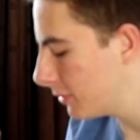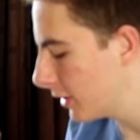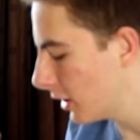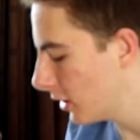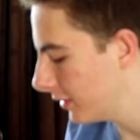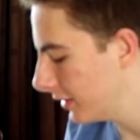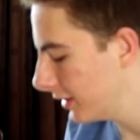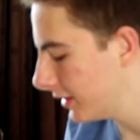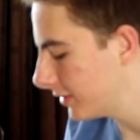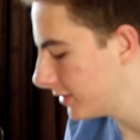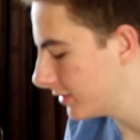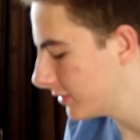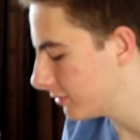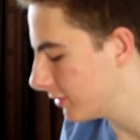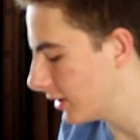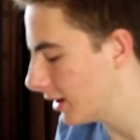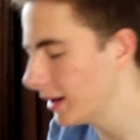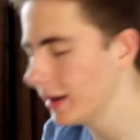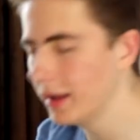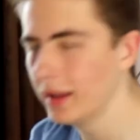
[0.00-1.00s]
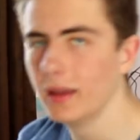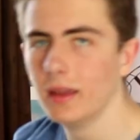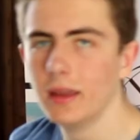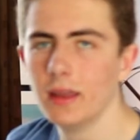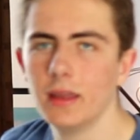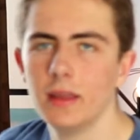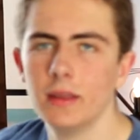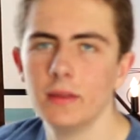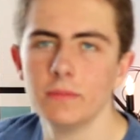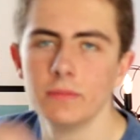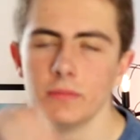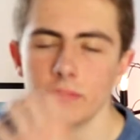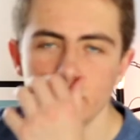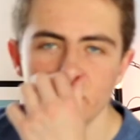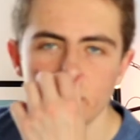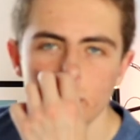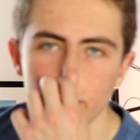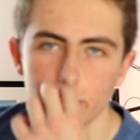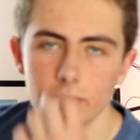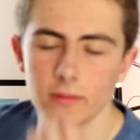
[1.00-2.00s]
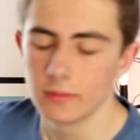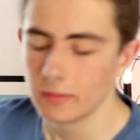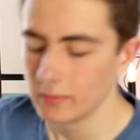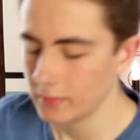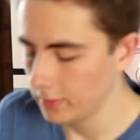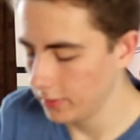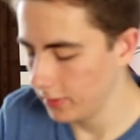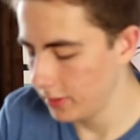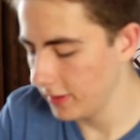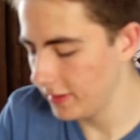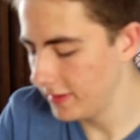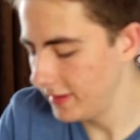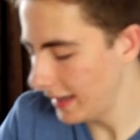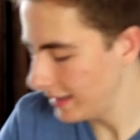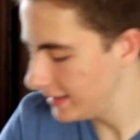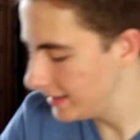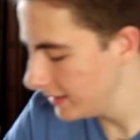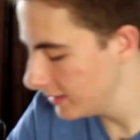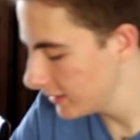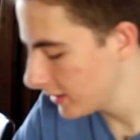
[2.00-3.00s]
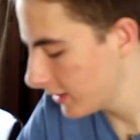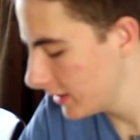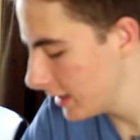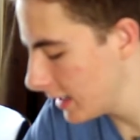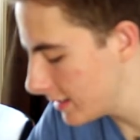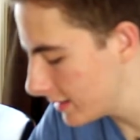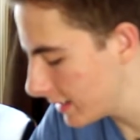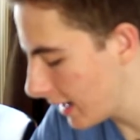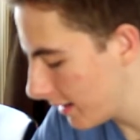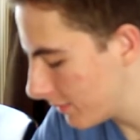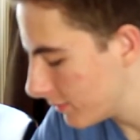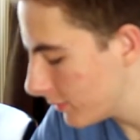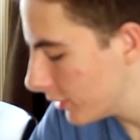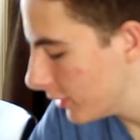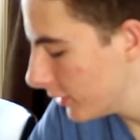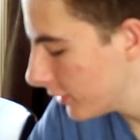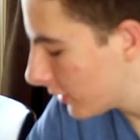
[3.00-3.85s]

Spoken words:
honest, right, the settings on these cameras,